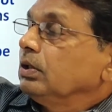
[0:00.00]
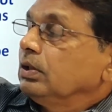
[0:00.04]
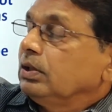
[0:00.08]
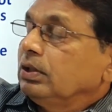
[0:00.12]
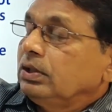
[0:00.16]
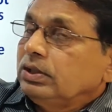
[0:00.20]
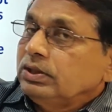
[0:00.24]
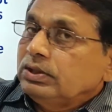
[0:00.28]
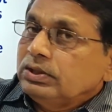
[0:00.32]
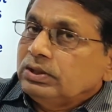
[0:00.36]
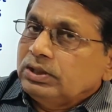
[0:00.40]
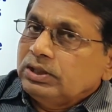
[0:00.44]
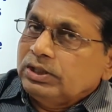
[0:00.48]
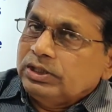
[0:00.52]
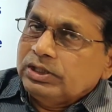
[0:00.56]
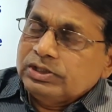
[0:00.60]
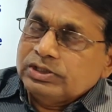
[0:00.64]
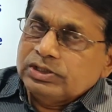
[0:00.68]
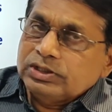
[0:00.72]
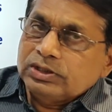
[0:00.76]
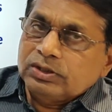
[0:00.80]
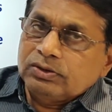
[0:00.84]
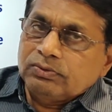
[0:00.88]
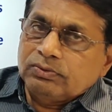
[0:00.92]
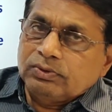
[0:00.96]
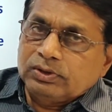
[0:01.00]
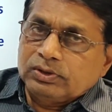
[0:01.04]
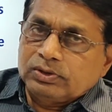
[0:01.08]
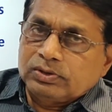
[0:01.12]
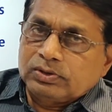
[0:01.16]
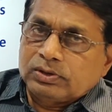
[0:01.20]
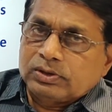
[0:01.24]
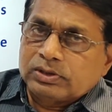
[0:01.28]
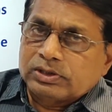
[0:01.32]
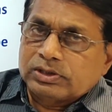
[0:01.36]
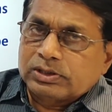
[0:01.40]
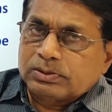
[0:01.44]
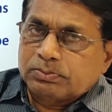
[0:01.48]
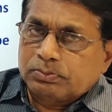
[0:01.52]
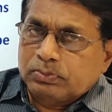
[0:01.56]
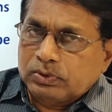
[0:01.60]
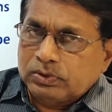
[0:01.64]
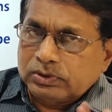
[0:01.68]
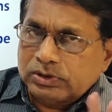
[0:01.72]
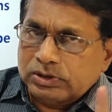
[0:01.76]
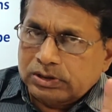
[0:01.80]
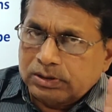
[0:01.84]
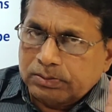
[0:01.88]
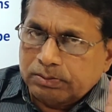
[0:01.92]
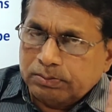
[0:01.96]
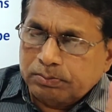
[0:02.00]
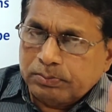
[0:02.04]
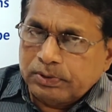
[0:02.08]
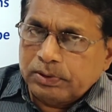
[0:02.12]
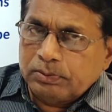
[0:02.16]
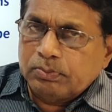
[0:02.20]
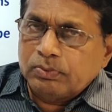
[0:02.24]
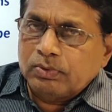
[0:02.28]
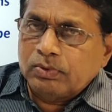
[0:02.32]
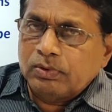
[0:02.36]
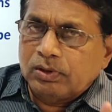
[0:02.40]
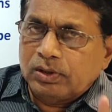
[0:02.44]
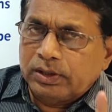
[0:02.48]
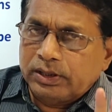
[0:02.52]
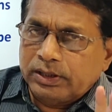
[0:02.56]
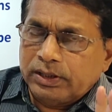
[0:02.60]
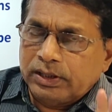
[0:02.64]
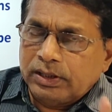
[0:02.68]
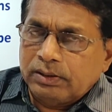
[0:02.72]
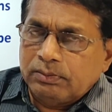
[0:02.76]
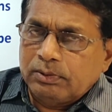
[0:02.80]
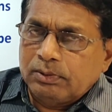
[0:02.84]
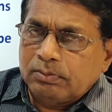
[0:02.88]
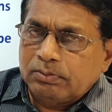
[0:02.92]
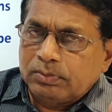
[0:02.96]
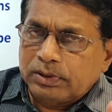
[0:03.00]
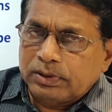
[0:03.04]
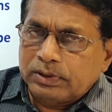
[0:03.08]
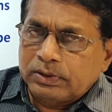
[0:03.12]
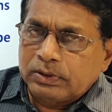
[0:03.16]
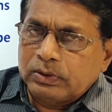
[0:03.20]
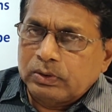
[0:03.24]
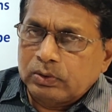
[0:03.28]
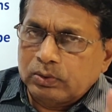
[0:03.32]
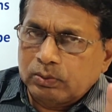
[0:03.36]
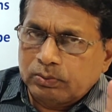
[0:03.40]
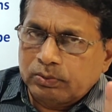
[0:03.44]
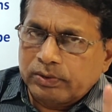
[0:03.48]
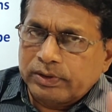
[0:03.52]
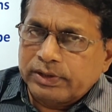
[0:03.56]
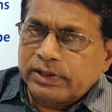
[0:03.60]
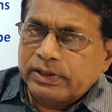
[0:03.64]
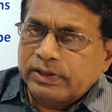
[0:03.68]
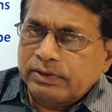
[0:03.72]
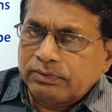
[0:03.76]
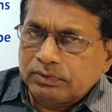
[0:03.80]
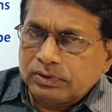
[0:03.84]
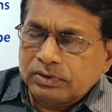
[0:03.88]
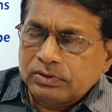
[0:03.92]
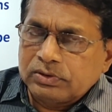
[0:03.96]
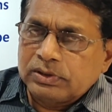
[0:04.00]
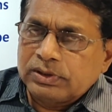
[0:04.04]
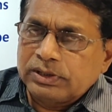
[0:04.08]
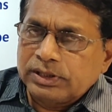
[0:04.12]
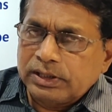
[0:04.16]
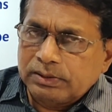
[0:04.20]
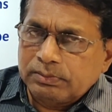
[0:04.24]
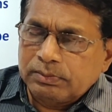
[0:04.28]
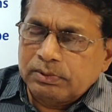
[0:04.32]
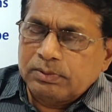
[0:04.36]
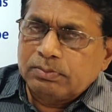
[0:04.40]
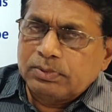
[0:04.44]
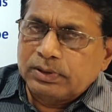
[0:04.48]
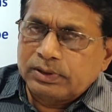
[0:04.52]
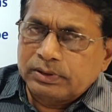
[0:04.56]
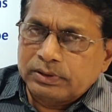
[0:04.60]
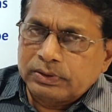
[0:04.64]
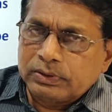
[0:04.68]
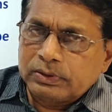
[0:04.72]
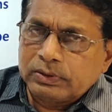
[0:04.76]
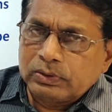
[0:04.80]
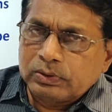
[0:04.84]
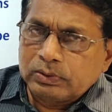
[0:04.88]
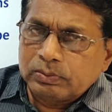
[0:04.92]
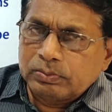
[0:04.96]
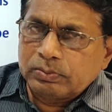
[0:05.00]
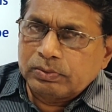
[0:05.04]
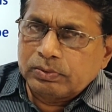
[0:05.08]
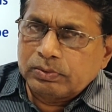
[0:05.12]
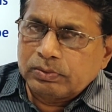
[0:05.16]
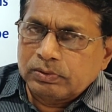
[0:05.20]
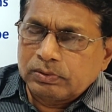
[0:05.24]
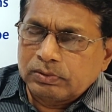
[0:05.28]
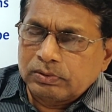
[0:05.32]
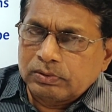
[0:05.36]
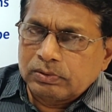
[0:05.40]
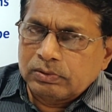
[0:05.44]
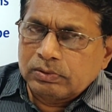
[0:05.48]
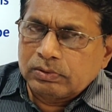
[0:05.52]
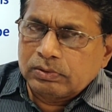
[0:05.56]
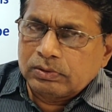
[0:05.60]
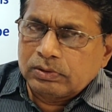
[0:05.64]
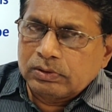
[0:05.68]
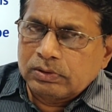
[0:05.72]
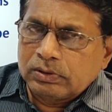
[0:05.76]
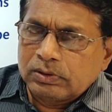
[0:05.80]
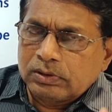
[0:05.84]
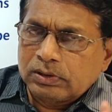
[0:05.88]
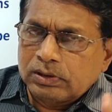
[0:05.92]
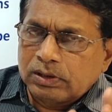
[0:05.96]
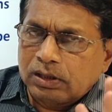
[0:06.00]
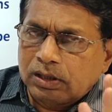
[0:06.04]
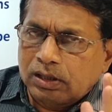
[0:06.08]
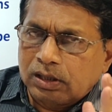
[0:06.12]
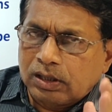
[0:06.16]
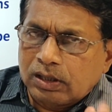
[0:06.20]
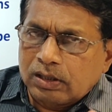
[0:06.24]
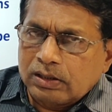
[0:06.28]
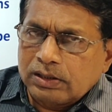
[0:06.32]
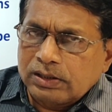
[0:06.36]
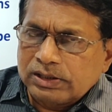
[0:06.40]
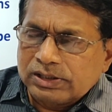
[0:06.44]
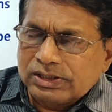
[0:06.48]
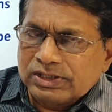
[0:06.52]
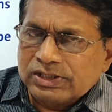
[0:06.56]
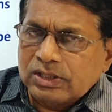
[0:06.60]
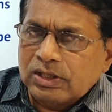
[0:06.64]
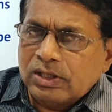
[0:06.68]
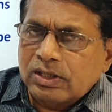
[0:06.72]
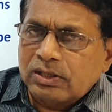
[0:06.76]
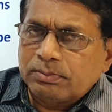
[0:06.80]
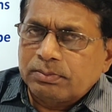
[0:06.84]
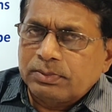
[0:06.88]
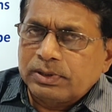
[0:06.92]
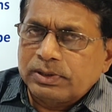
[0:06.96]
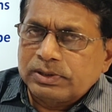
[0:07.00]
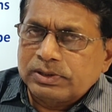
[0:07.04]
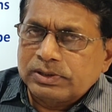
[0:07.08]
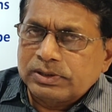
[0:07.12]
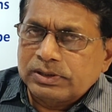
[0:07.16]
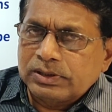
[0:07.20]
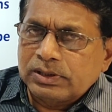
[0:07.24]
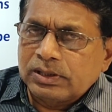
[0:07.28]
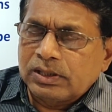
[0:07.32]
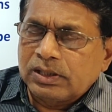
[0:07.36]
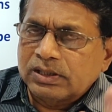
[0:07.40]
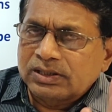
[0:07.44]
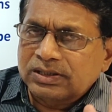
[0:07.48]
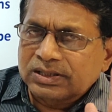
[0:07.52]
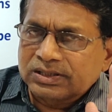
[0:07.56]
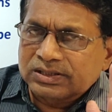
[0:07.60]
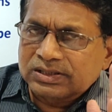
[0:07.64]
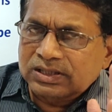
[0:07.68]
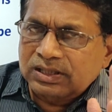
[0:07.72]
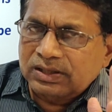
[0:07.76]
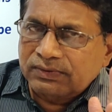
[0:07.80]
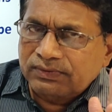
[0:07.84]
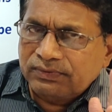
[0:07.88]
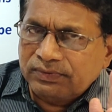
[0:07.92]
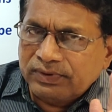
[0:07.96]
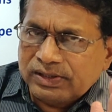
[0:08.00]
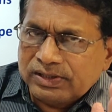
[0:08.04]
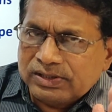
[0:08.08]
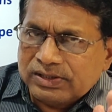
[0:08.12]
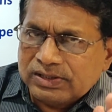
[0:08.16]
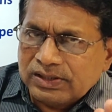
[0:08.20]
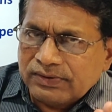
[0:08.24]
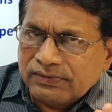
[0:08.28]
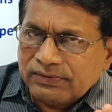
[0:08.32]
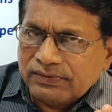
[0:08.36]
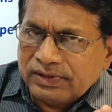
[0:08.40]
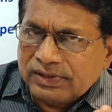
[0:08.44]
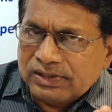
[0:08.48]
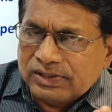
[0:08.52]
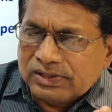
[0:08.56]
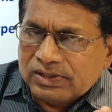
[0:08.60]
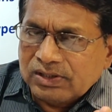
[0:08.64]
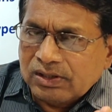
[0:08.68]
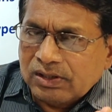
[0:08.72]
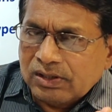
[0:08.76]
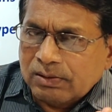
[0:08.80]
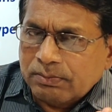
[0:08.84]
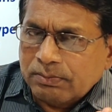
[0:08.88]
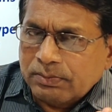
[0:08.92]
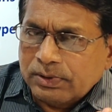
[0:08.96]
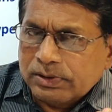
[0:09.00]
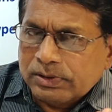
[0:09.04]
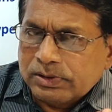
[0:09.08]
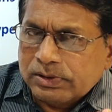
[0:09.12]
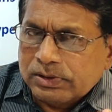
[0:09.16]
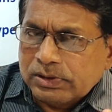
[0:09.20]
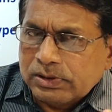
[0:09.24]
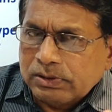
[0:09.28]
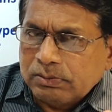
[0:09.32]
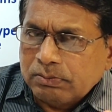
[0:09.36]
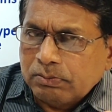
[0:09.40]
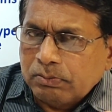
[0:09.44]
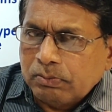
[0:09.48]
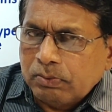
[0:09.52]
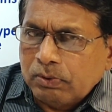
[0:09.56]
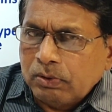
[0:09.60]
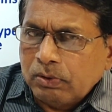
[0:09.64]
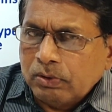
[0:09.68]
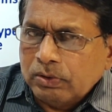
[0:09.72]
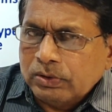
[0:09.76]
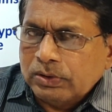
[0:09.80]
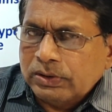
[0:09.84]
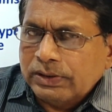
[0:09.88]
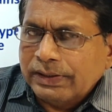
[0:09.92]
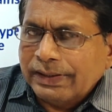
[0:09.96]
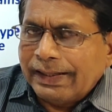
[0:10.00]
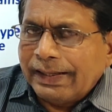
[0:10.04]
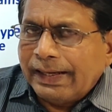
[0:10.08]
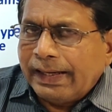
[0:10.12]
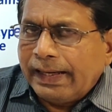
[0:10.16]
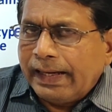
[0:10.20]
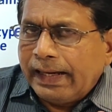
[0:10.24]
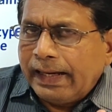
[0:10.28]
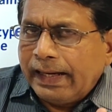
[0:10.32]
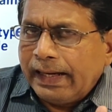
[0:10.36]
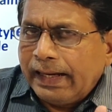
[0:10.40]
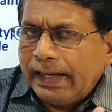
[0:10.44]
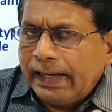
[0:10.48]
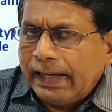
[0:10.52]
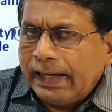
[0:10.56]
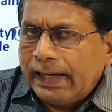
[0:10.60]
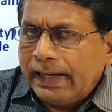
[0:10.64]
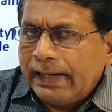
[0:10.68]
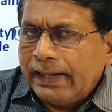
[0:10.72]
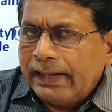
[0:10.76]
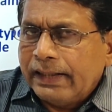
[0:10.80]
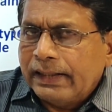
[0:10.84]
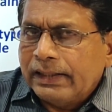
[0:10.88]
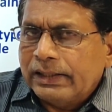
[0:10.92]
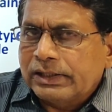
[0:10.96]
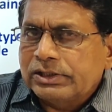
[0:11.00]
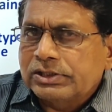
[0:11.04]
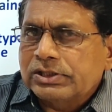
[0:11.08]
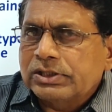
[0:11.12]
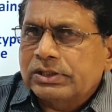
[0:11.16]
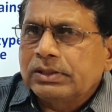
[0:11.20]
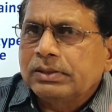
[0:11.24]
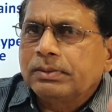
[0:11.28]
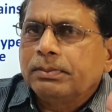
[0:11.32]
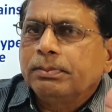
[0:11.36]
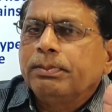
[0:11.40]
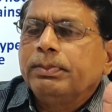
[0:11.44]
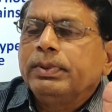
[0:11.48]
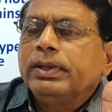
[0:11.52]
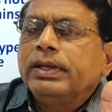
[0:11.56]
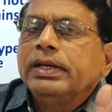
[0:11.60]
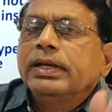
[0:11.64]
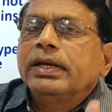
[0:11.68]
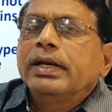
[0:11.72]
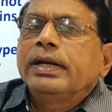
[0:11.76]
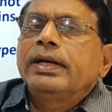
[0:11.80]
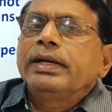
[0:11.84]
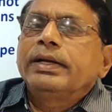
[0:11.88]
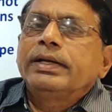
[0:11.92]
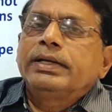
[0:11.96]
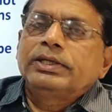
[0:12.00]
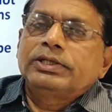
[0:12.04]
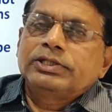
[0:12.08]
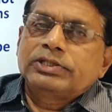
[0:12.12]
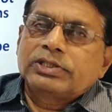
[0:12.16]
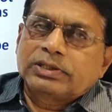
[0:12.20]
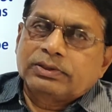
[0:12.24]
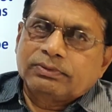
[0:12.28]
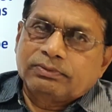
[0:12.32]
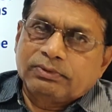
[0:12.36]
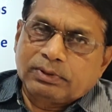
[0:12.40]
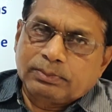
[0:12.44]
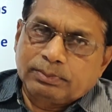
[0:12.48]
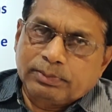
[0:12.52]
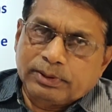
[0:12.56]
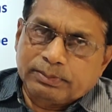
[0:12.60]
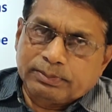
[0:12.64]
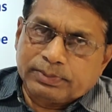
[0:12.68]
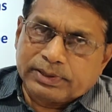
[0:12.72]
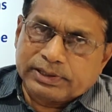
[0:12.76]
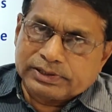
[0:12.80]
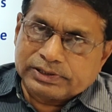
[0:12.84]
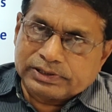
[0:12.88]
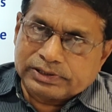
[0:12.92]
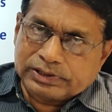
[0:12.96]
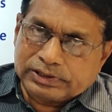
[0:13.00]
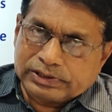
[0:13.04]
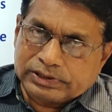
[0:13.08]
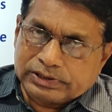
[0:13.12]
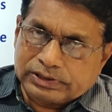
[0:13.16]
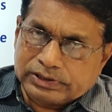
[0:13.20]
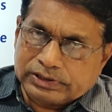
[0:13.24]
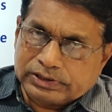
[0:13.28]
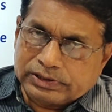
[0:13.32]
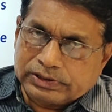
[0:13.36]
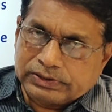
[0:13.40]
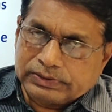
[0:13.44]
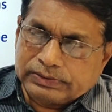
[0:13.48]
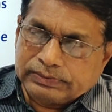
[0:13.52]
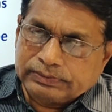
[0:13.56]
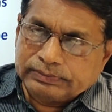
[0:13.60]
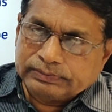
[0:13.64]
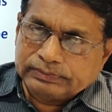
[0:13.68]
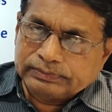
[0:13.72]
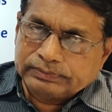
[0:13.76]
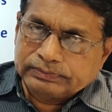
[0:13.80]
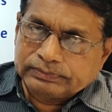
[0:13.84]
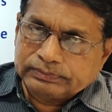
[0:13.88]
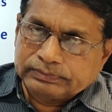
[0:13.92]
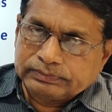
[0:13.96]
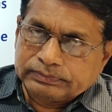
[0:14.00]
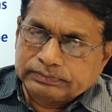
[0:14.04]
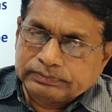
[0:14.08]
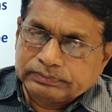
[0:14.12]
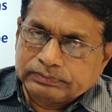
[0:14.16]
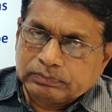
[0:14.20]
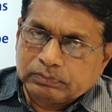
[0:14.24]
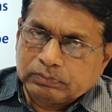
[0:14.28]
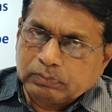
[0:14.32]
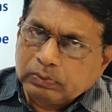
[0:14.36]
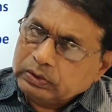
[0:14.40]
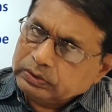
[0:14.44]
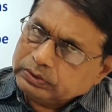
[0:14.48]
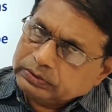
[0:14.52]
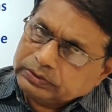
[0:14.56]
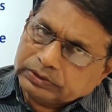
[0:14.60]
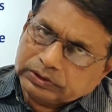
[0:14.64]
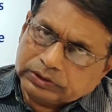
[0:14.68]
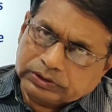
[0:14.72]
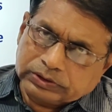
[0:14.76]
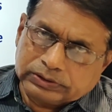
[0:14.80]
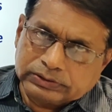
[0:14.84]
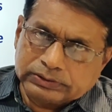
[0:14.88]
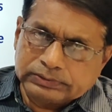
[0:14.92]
In these individuals, suppose some people are AB blood group, one individual AB blood group, or is the RBC. On the surface of his RBC, both A antigen, B antigen will be present. Both.